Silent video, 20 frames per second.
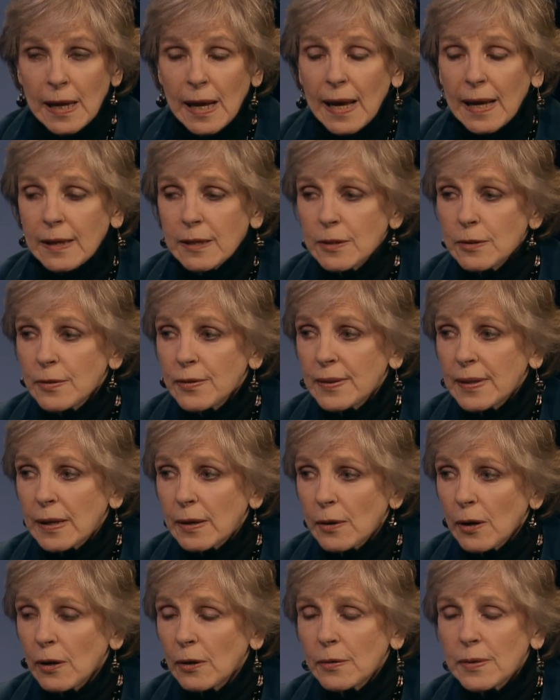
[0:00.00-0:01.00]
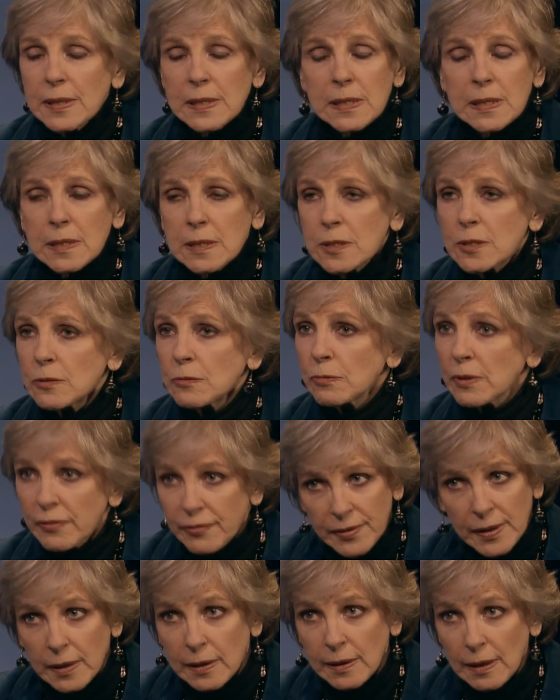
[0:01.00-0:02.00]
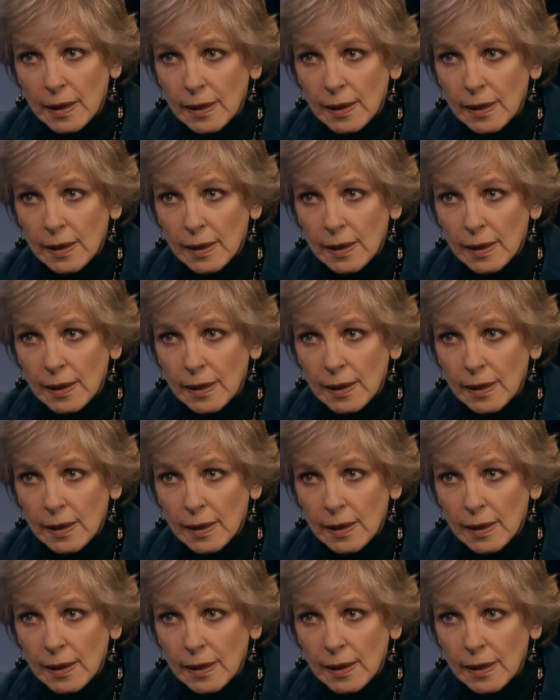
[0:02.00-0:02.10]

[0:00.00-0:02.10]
and you think, oh, this is terrific.